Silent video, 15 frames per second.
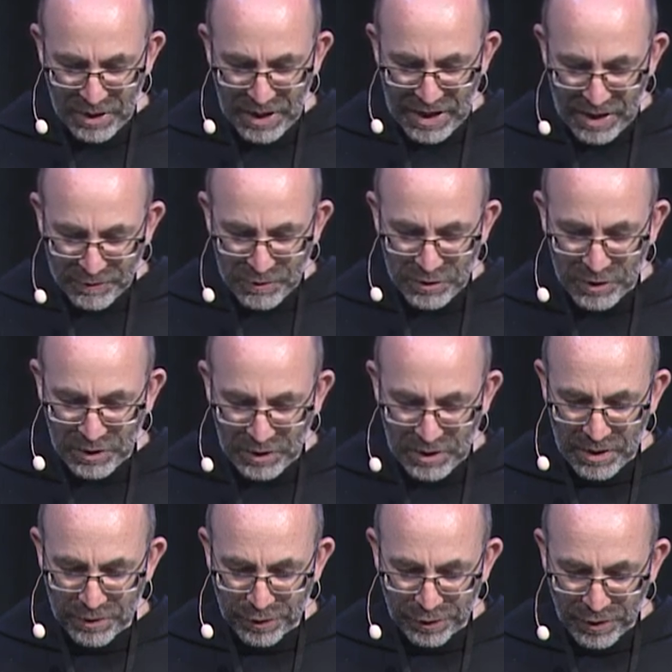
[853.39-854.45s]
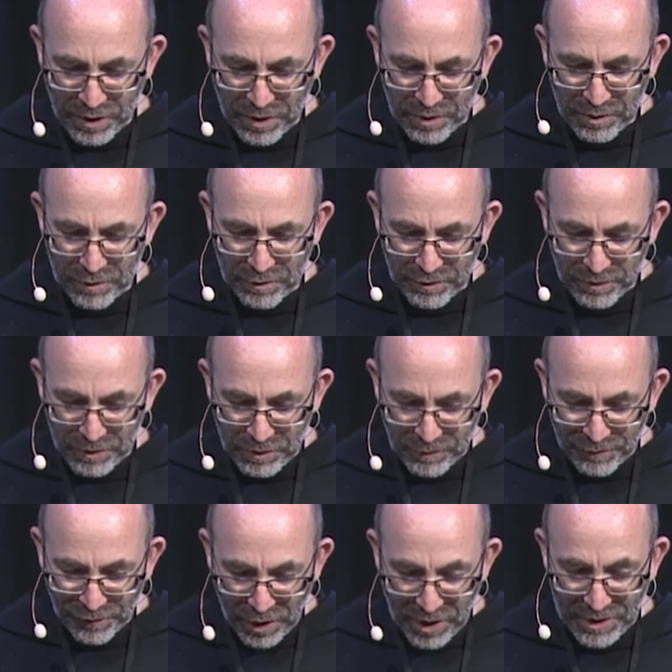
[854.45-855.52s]
After he had
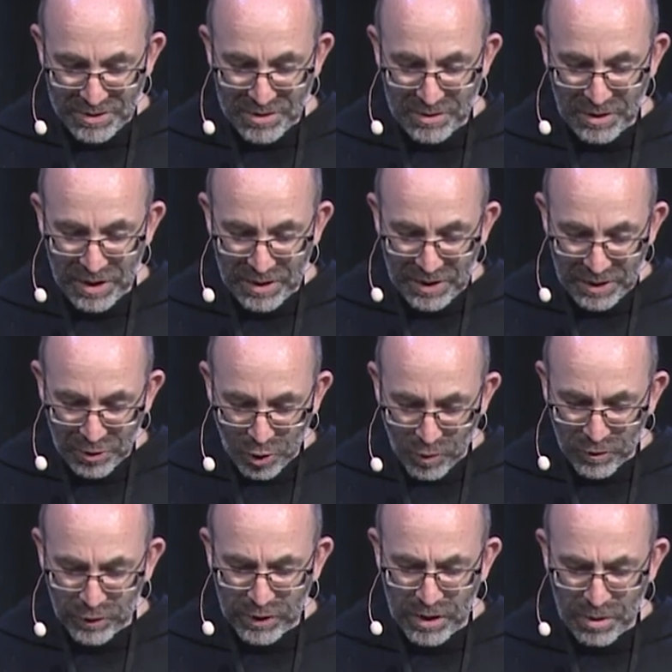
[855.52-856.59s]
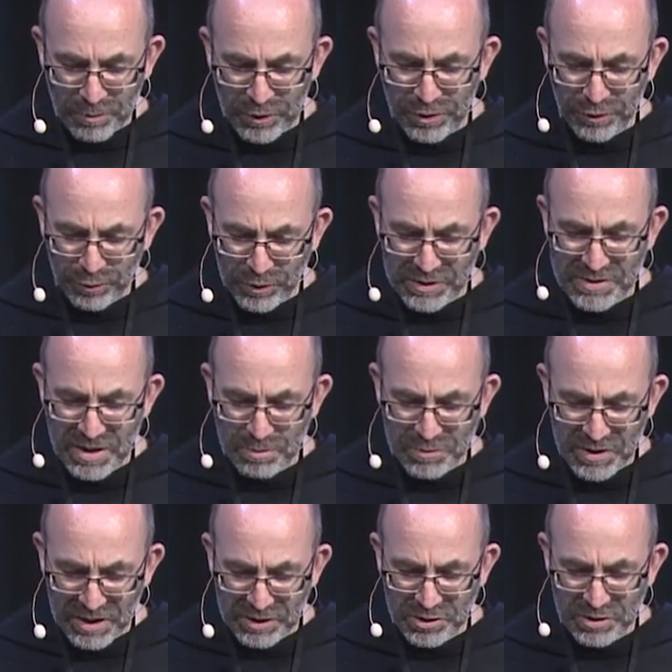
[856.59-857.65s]
fought and had overcome the three
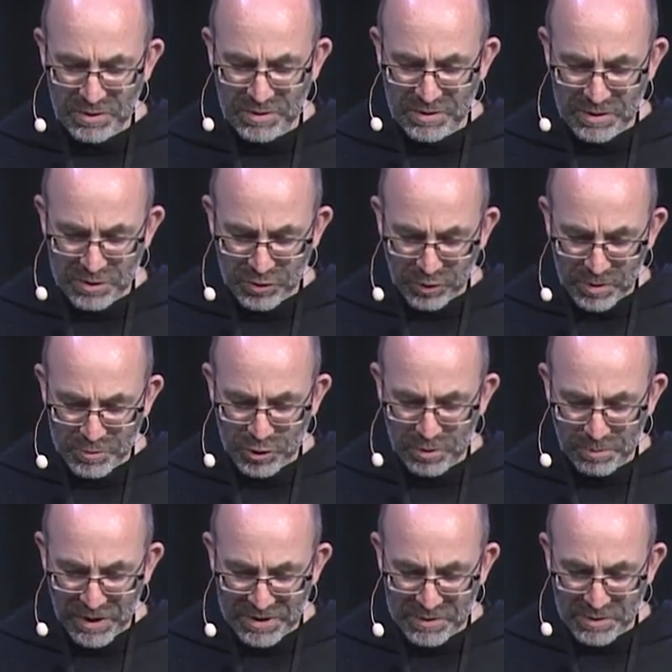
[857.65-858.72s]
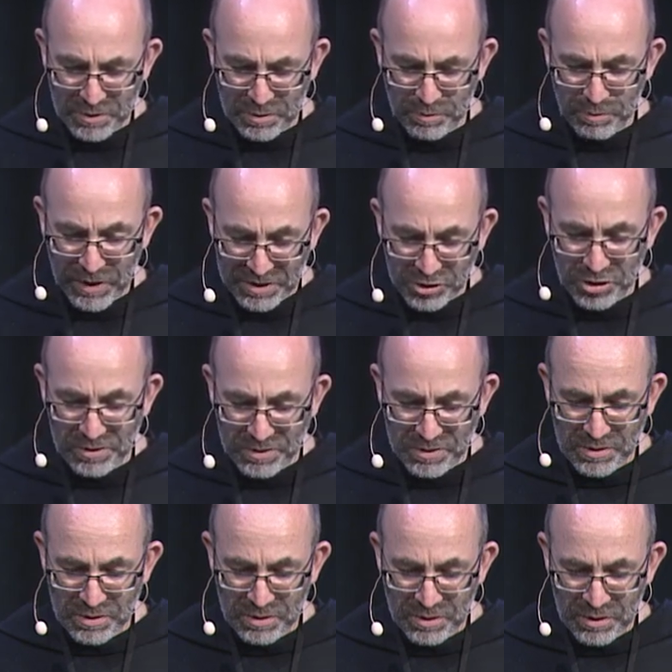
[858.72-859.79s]
temptations that Scripture
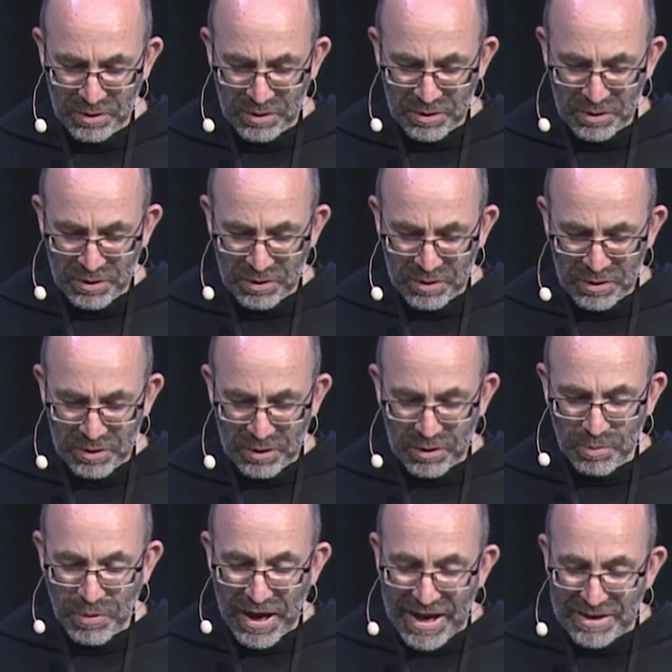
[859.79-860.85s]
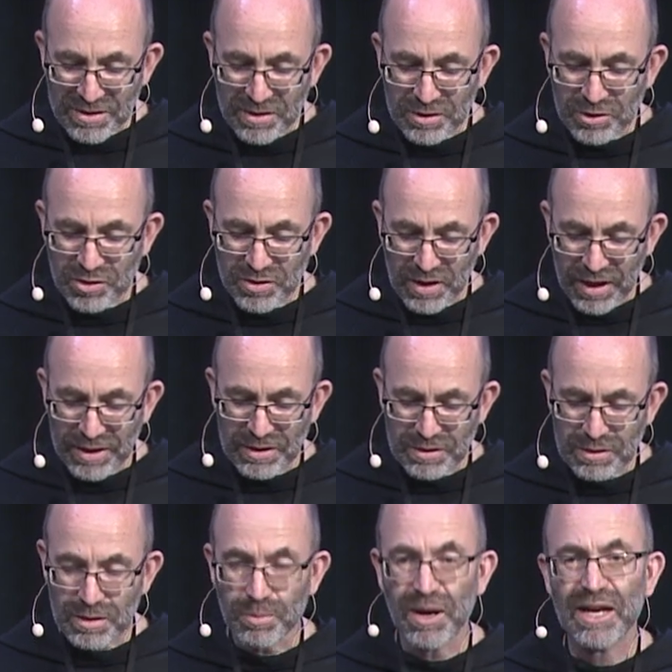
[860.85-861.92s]
mentions." The passage
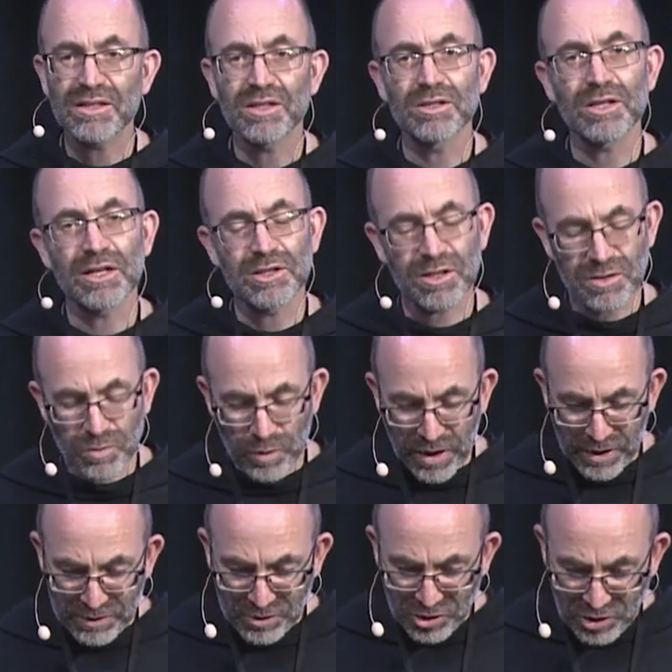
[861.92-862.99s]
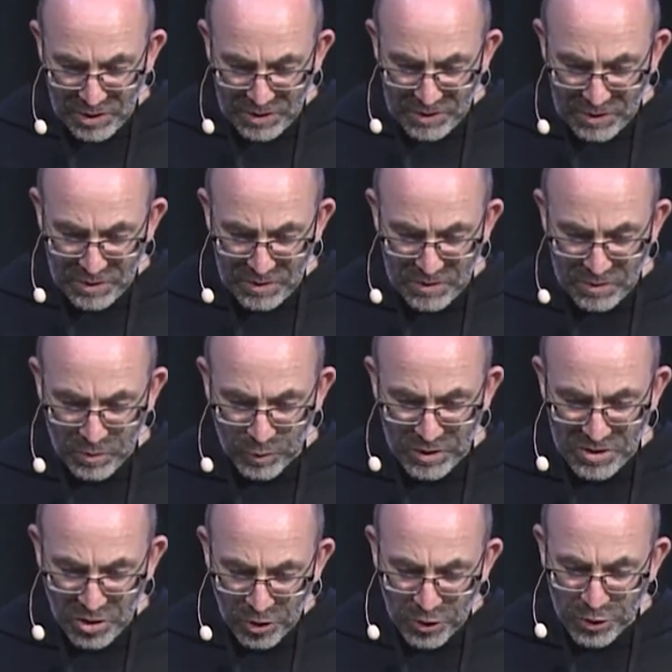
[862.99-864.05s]
says, the passage I just read, Jesus
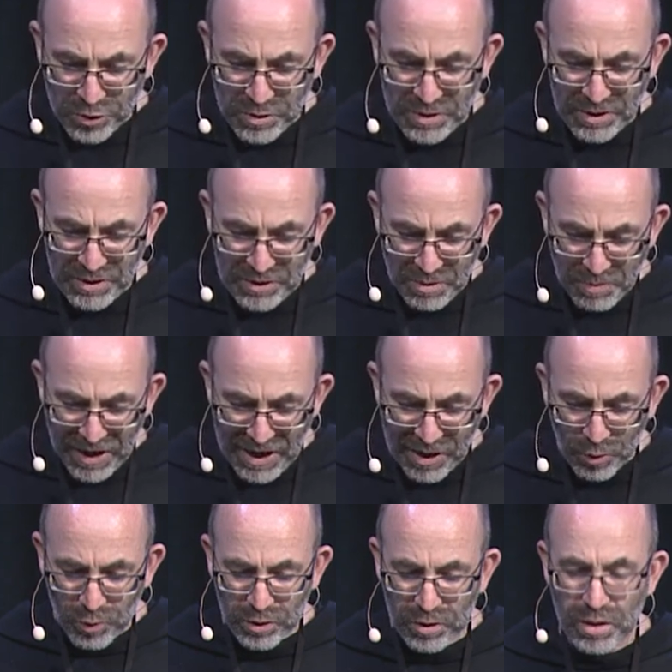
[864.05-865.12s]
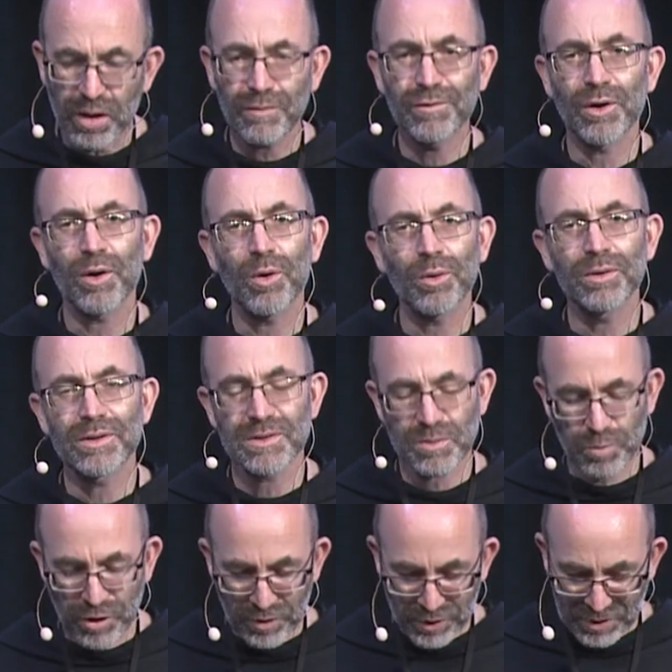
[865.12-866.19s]
returned in the power of the Holy
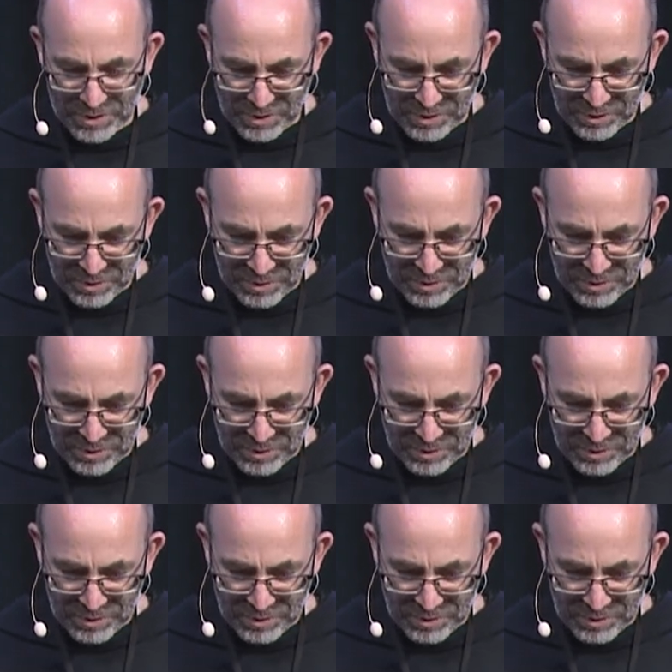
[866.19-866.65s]
Spirit.